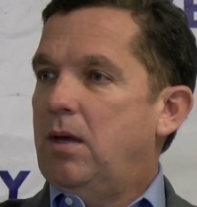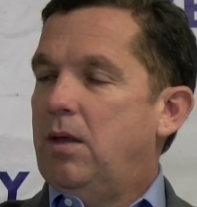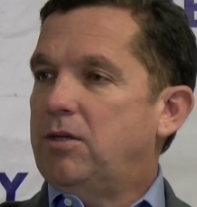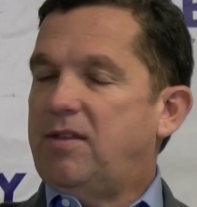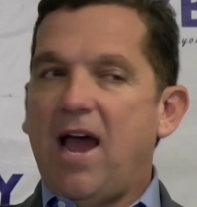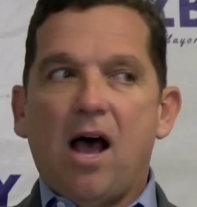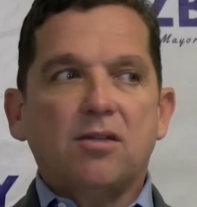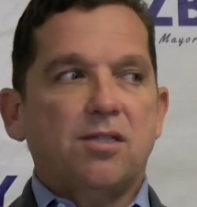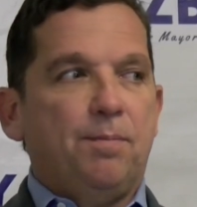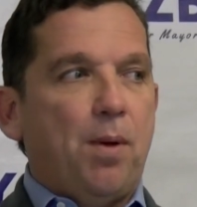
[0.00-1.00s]
There's
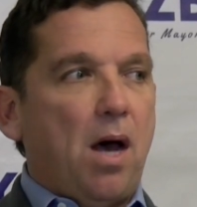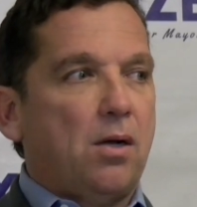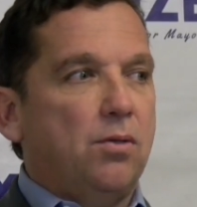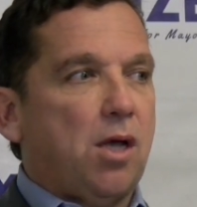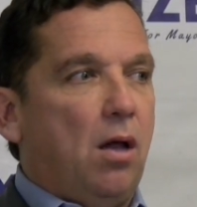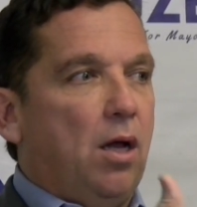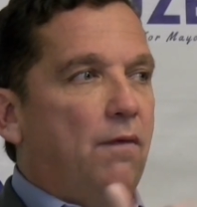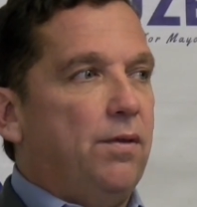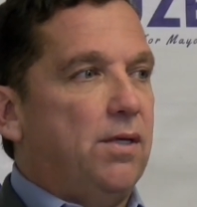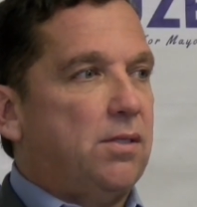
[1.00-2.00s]
thousands of potholes all
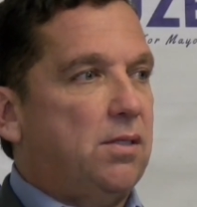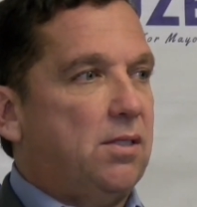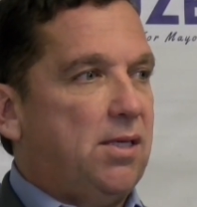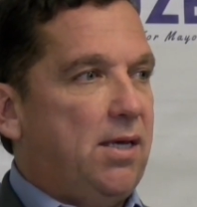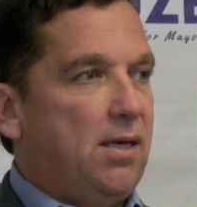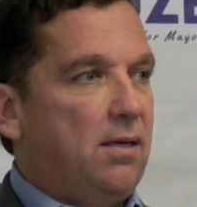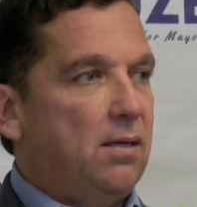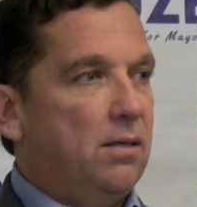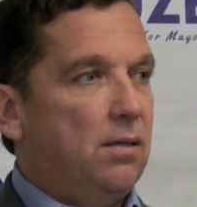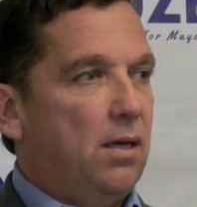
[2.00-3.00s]
over this city.
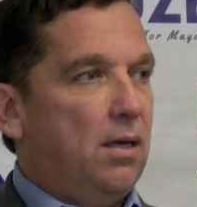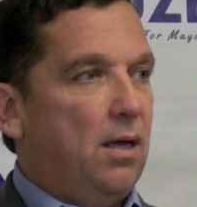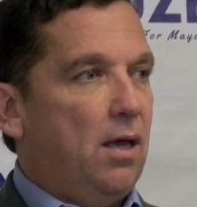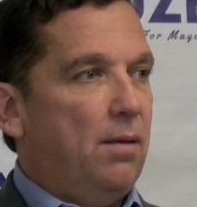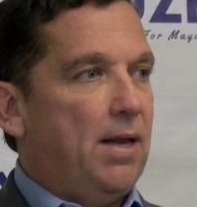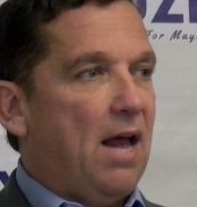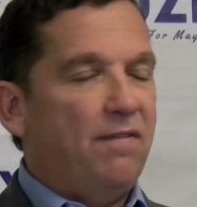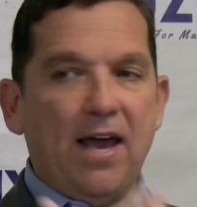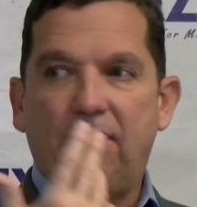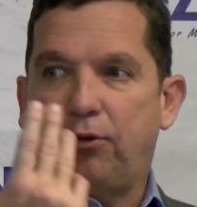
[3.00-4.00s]
I mean, I've
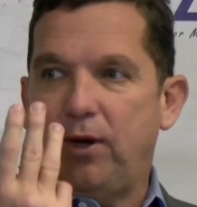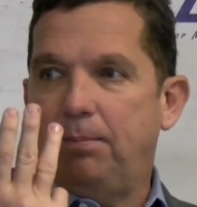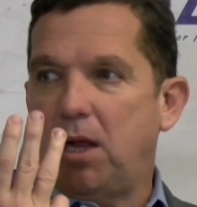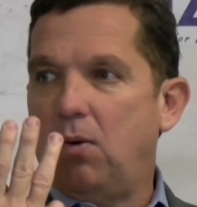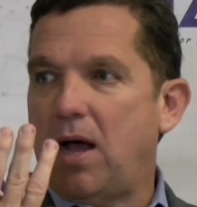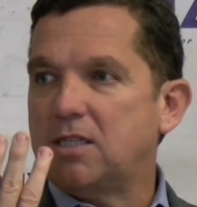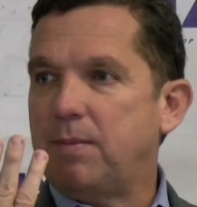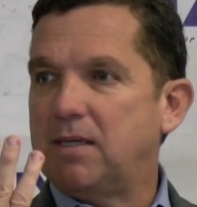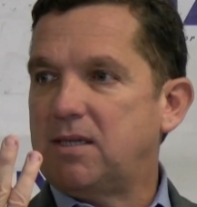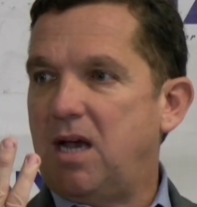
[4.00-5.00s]
had 3 blowouts
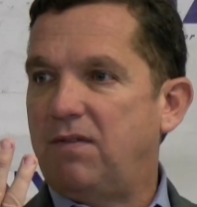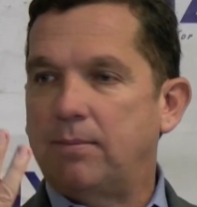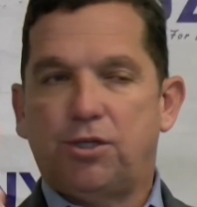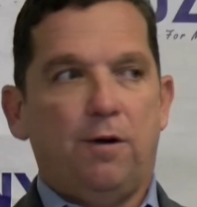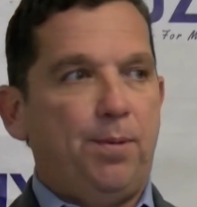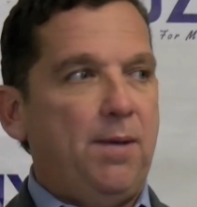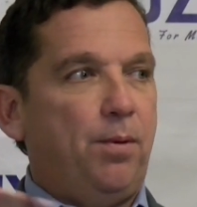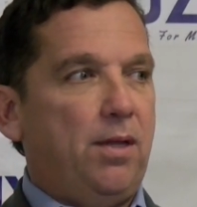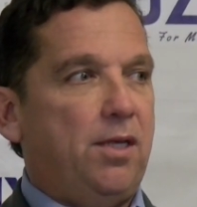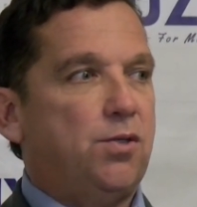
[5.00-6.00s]
myself. I'm sure
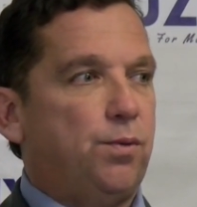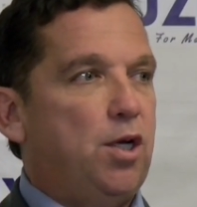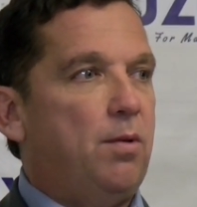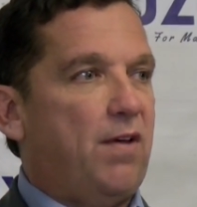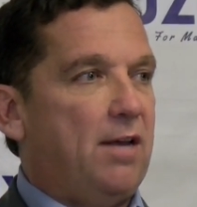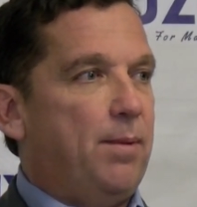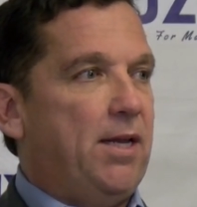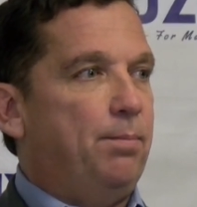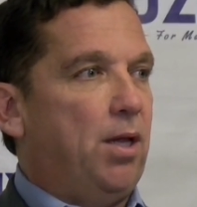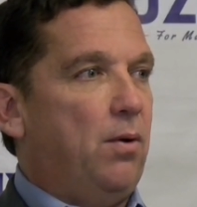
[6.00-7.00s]
people in this room have had
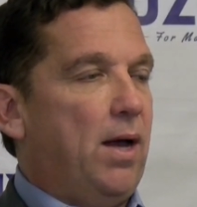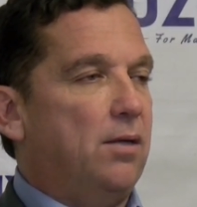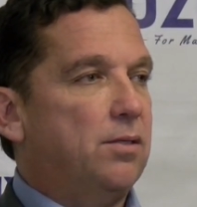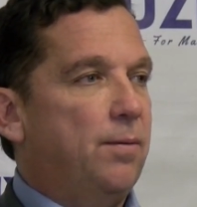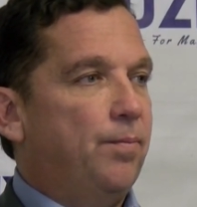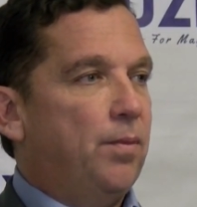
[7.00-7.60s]
many blowouts.